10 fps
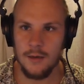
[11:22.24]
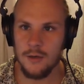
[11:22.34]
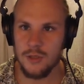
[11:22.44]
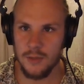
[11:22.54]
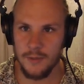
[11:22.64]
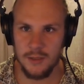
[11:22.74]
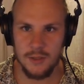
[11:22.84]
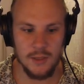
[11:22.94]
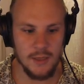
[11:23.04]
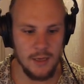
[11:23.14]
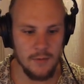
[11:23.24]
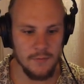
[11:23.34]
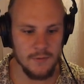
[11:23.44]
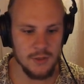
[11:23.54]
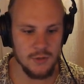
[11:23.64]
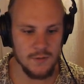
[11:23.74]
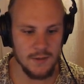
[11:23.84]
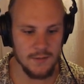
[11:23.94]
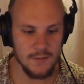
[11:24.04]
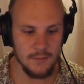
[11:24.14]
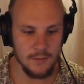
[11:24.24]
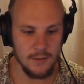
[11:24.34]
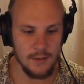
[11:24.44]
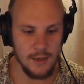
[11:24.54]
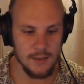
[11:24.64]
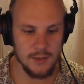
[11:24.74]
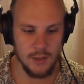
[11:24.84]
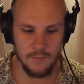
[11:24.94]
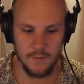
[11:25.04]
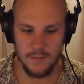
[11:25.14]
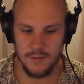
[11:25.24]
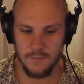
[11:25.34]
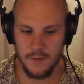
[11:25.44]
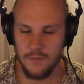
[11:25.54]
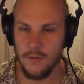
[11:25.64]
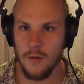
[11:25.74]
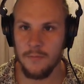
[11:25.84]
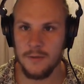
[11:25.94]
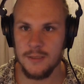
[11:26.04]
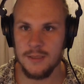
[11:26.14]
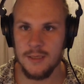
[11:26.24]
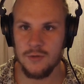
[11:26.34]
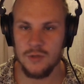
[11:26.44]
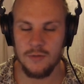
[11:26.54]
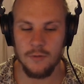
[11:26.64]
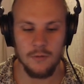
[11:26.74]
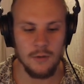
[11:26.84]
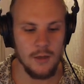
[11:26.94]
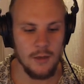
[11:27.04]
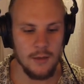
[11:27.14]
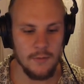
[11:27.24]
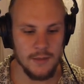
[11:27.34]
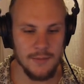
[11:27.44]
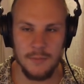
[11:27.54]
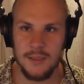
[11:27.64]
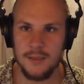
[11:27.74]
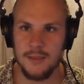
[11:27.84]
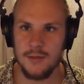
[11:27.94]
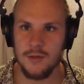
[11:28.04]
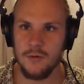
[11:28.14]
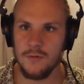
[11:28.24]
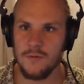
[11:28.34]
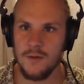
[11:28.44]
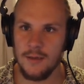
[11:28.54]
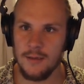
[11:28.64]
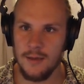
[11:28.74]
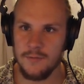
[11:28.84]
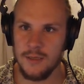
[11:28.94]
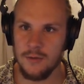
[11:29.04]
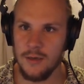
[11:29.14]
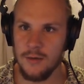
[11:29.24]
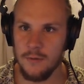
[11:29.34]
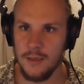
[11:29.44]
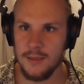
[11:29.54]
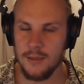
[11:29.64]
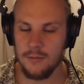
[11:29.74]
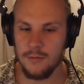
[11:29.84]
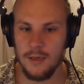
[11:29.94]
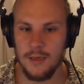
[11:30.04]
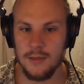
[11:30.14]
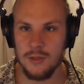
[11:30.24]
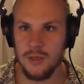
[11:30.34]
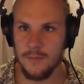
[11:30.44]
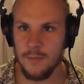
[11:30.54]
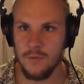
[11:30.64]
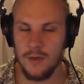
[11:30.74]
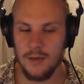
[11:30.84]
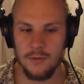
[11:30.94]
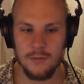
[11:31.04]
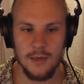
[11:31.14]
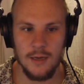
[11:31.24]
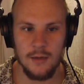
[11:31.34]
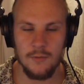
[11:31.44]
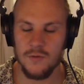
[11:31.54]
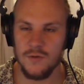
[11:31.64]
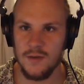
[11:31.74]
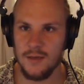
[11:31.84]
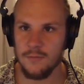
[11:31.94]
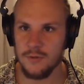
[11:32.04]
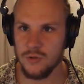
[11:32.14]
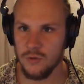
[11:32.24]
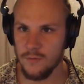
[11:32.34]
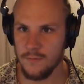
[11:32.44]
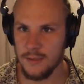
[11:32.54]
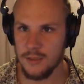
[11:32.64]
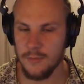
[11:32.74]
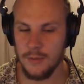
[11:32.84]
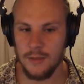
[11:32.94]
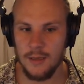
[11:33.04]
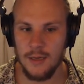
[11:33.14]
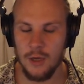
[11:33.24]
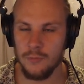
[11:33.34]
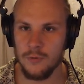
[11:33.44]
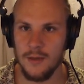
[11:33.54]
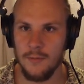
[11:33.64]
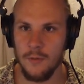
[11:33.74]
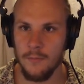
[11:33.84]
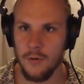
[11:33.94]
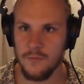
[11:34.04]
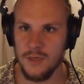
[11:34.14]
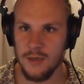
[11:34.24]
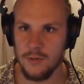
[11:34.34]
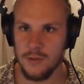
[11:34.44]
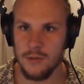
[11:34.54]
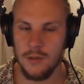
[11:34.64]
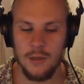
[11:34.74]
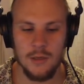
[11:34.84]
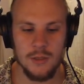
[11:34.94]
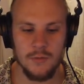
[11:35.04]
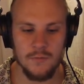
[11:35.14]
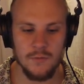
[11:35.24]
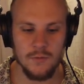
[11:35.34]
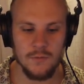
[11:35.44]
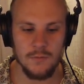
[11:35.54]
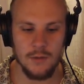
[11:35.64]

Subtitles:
Now the summing is done here with this utility, and it's done with this width knob, which is set to 0. Now what that means is that it's going to take the left channel and the right channel and then sum them together, and then it will take the result of that summing and output them on both channels. So it will